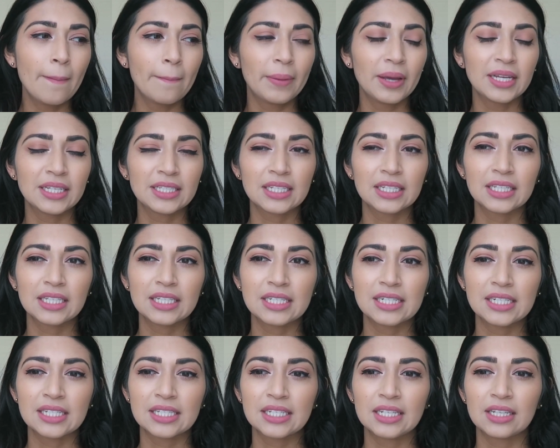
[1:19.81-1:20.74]
basically
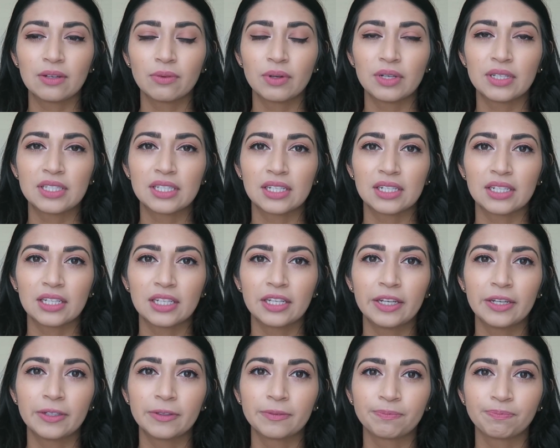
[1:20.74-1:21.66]
Disney
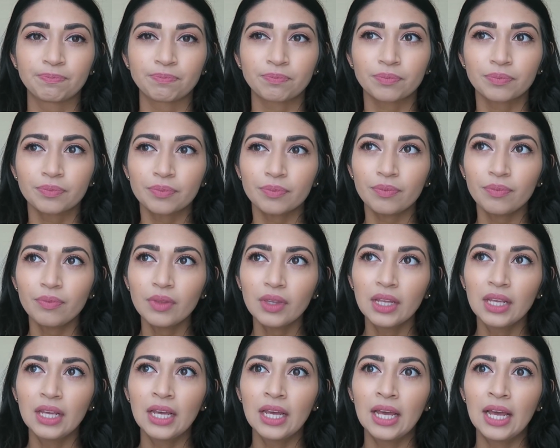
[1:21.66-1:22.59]
recently
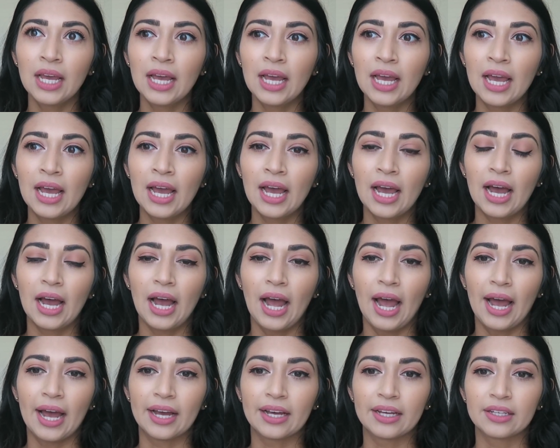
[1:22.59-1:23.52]

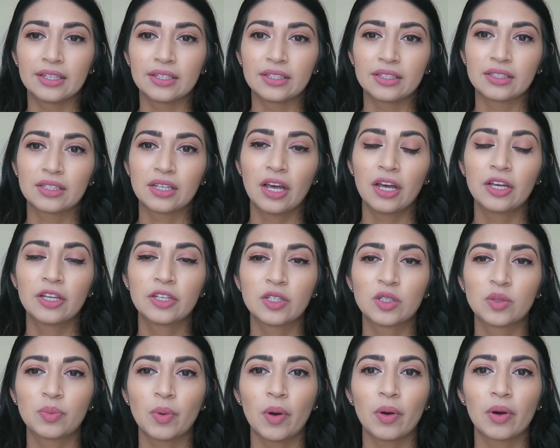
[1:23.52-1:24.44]
has
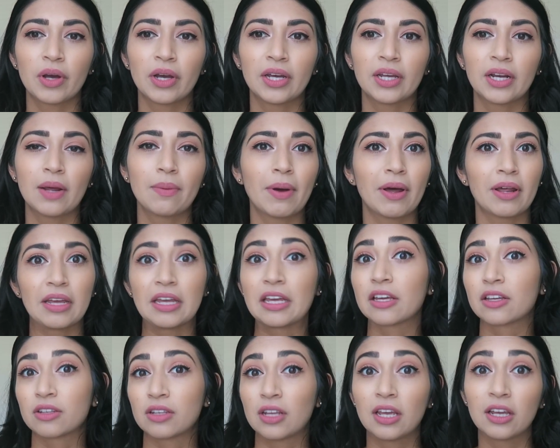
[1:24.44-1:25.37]
spoken about
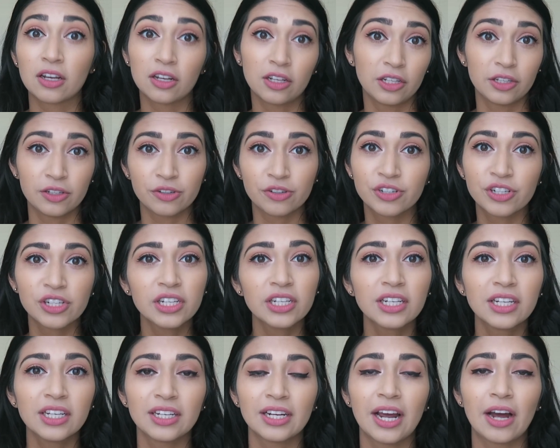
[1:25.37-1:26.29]

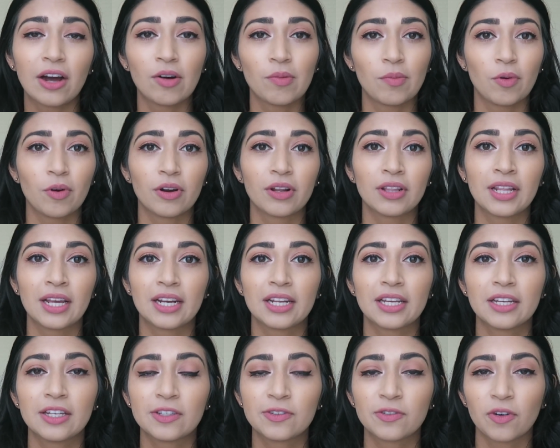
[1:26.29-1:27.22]
inclusion and how important that
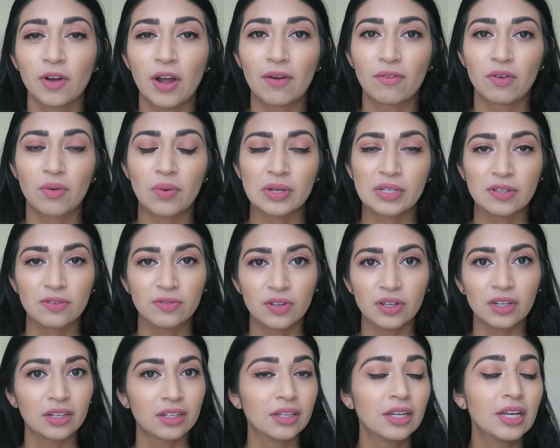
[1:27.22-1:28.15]
is for everyone to
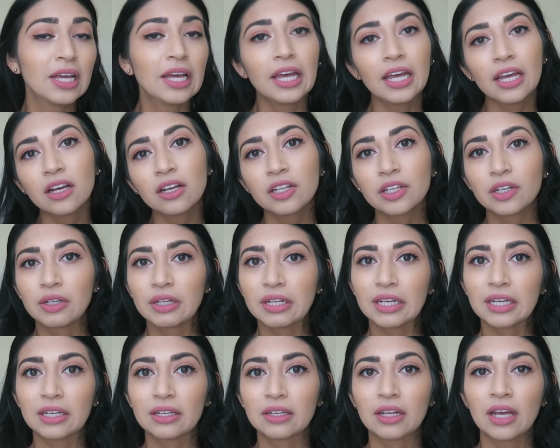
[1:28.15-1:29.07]
feel
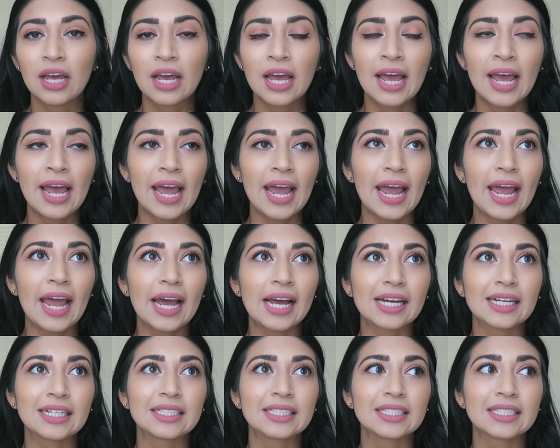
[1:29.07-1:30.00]
included,
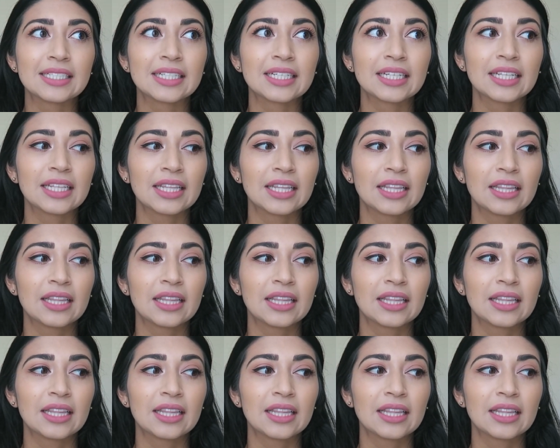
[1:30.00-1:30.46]
and